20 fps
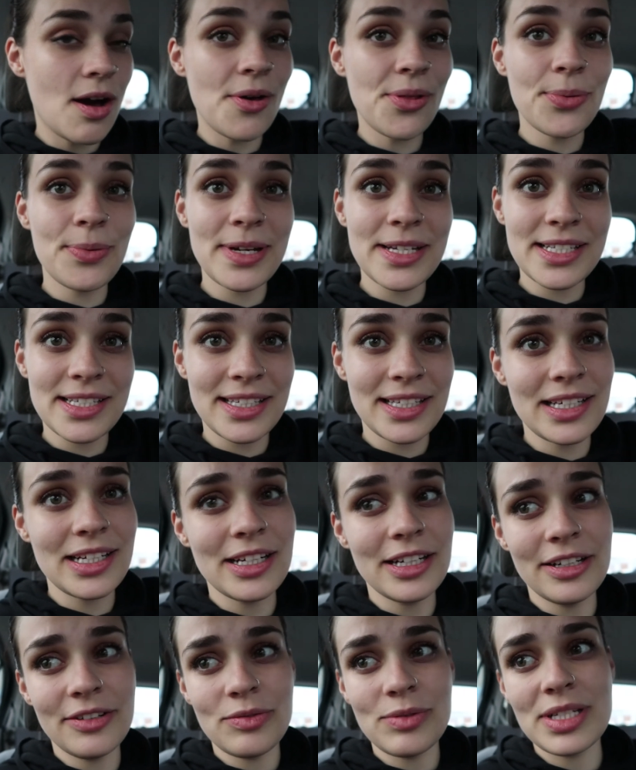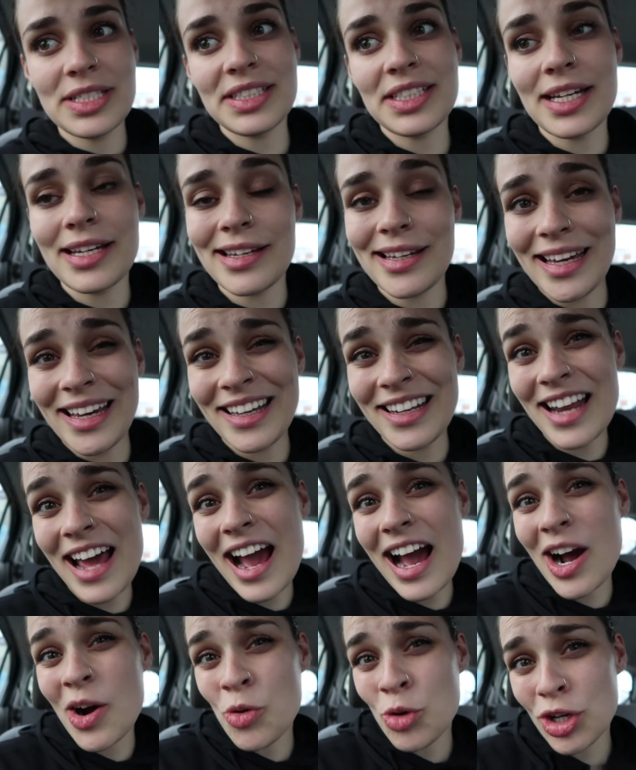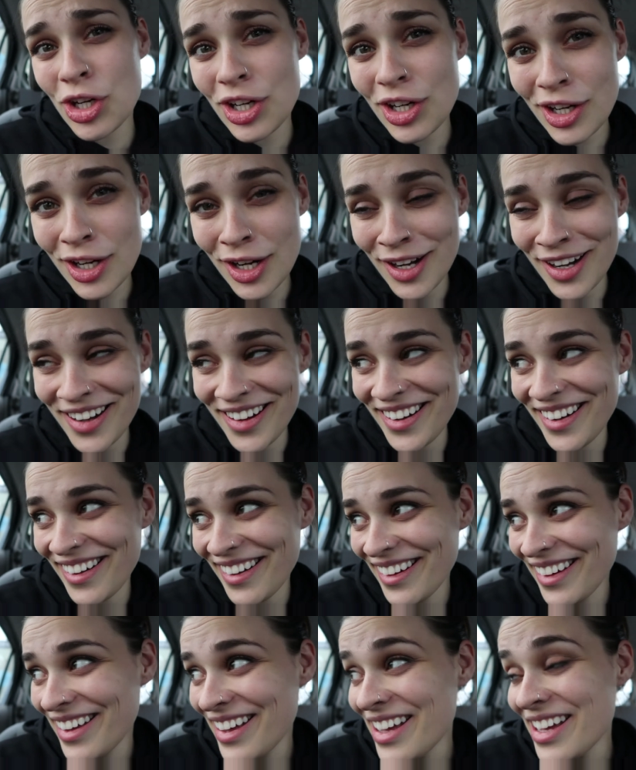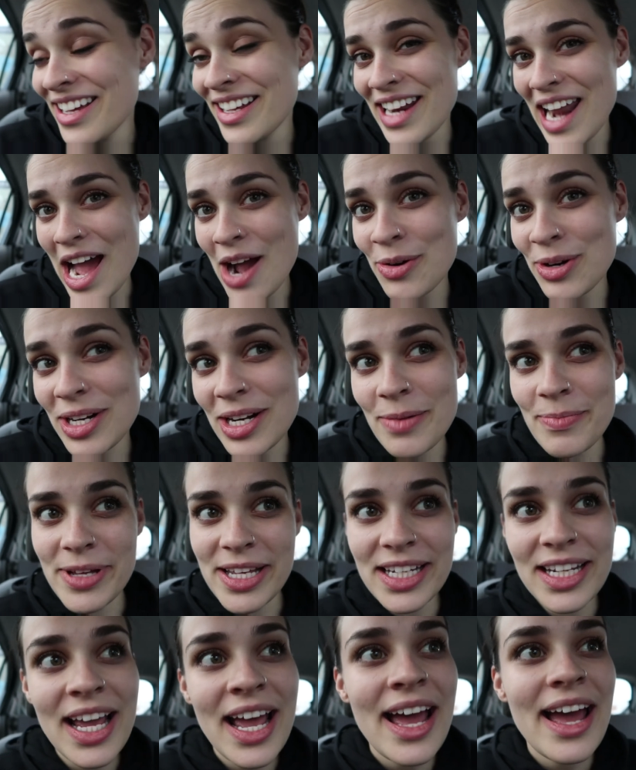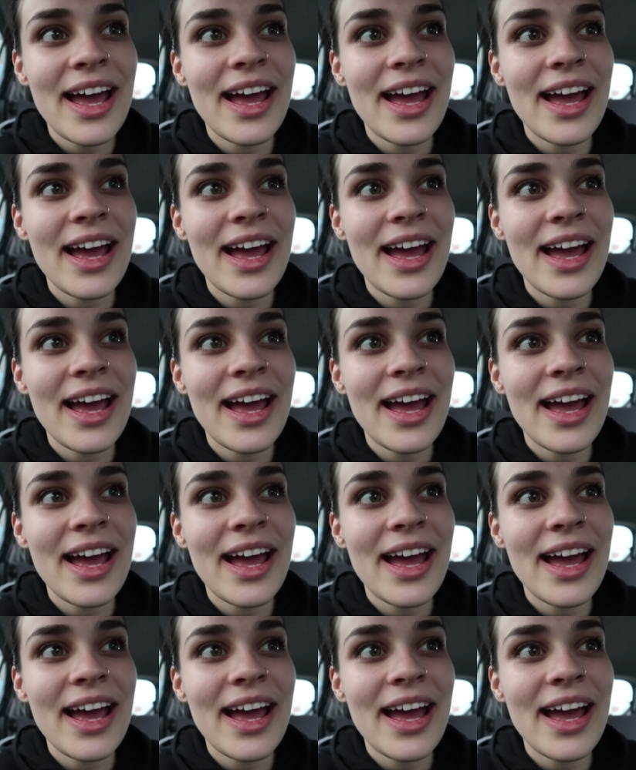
all the way to here was like an hour, an hour and a bit.